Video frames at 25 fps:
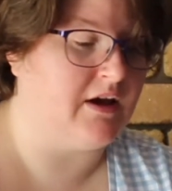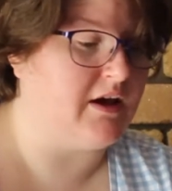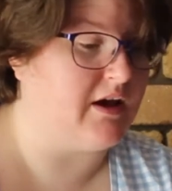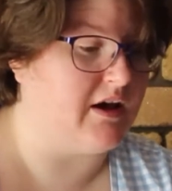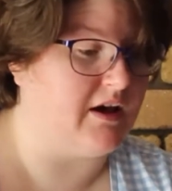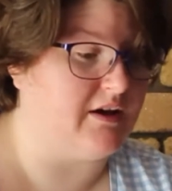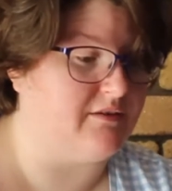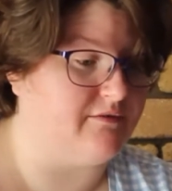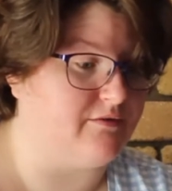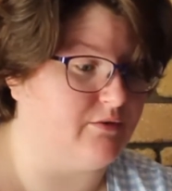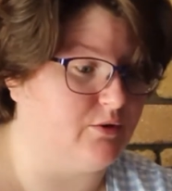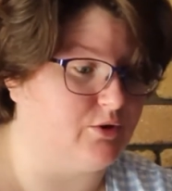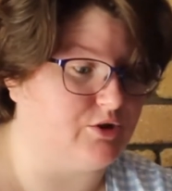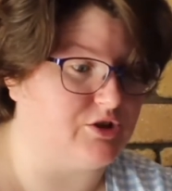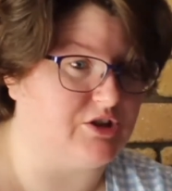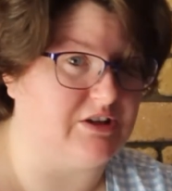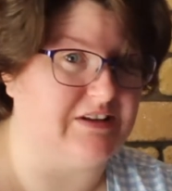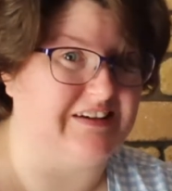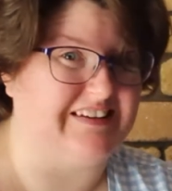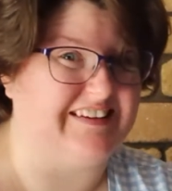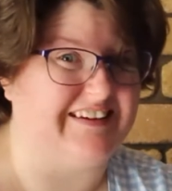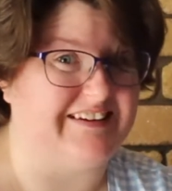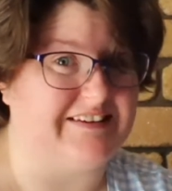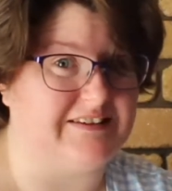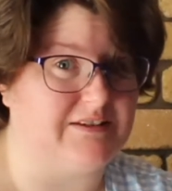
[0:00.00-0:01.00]

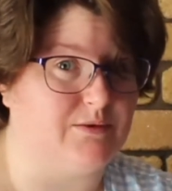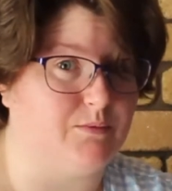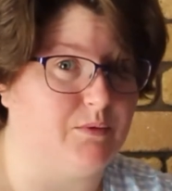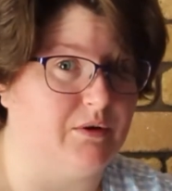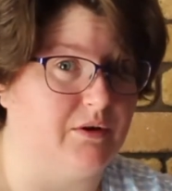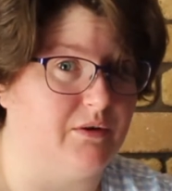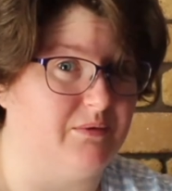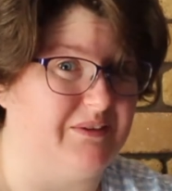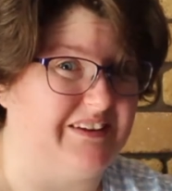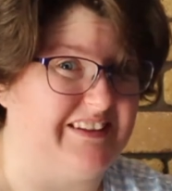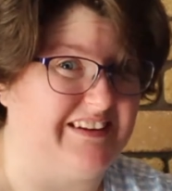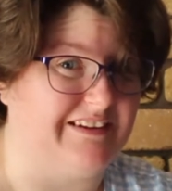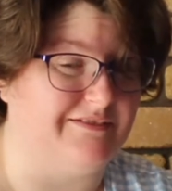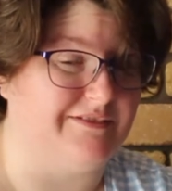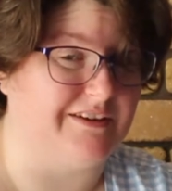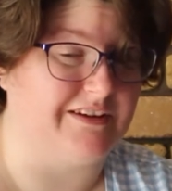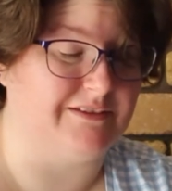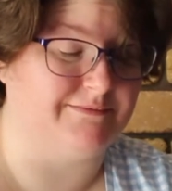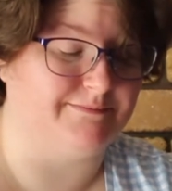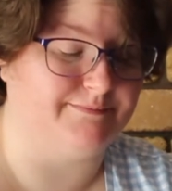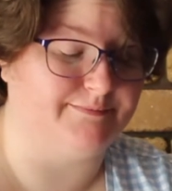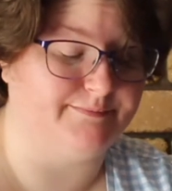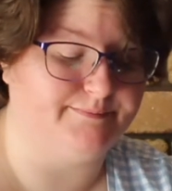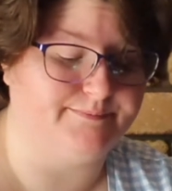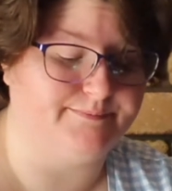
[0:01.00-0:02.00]
unfortunately that's the world we live in.